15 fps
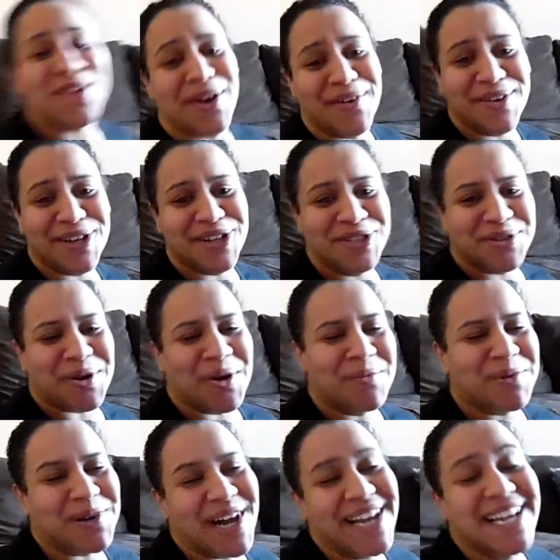so
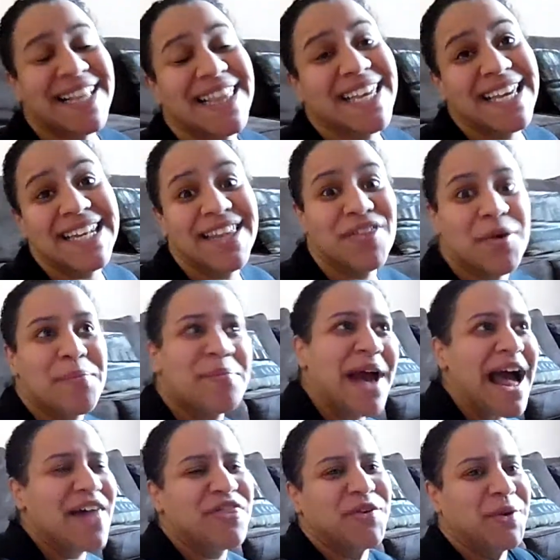adorable. I cleaned the
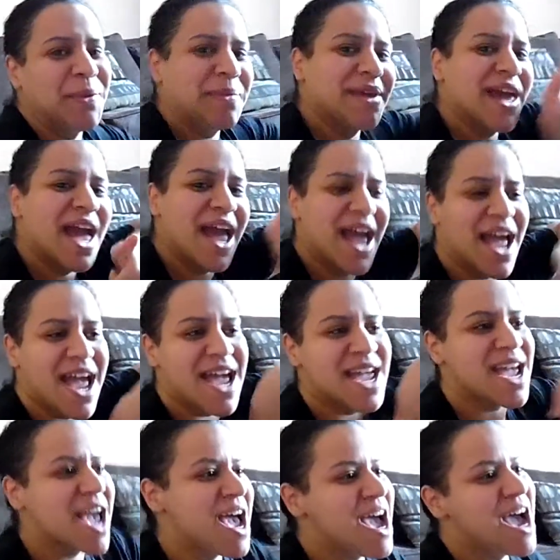bathroom.
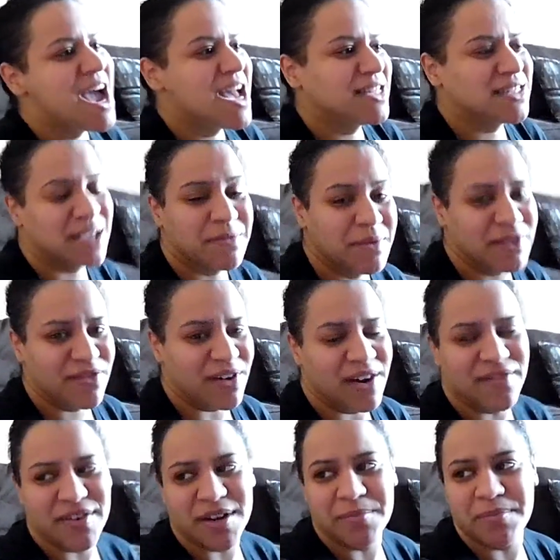Yay! It took me
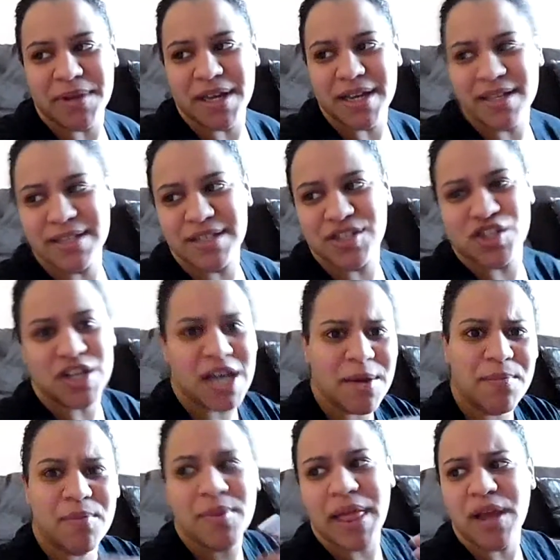forever because she
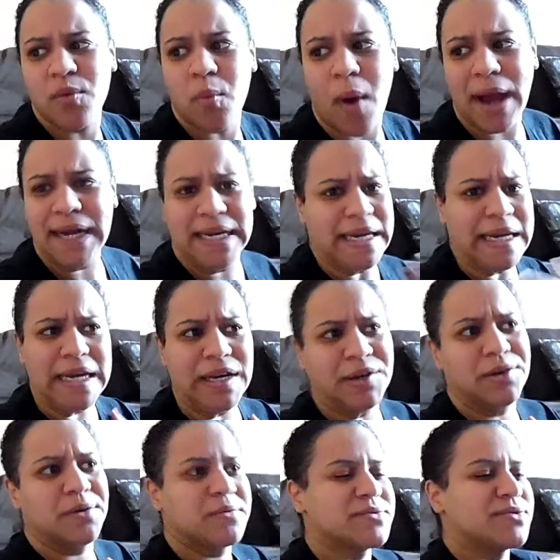kept like whining. I
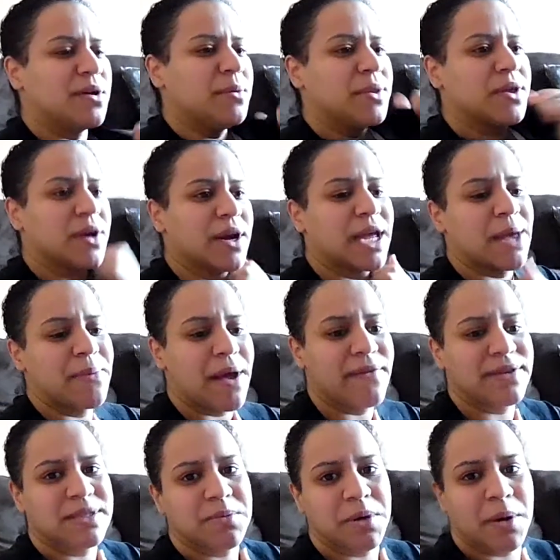don't know what was wrong with her. I kept
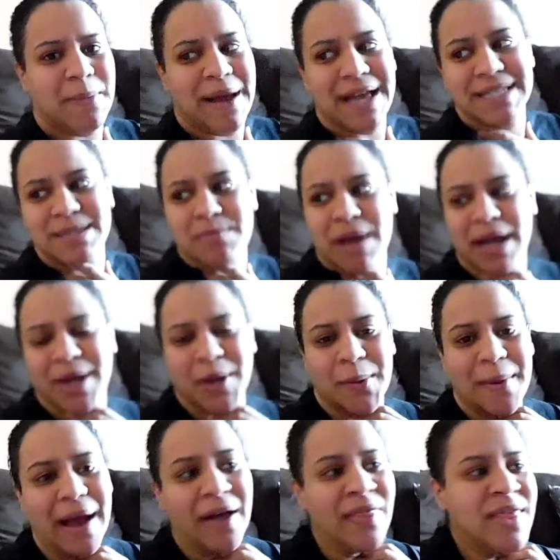having to put her passy back in
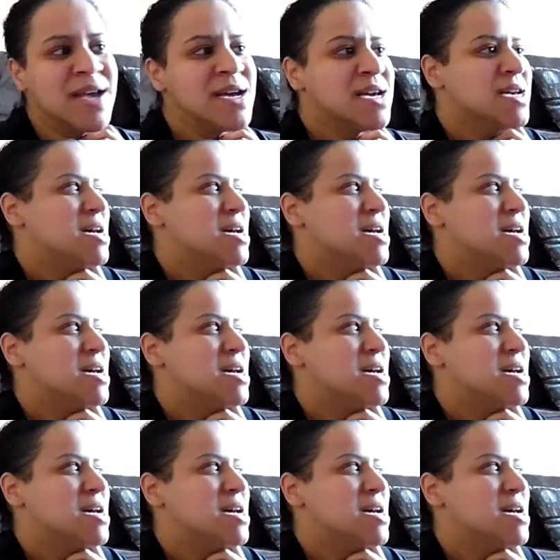her mouth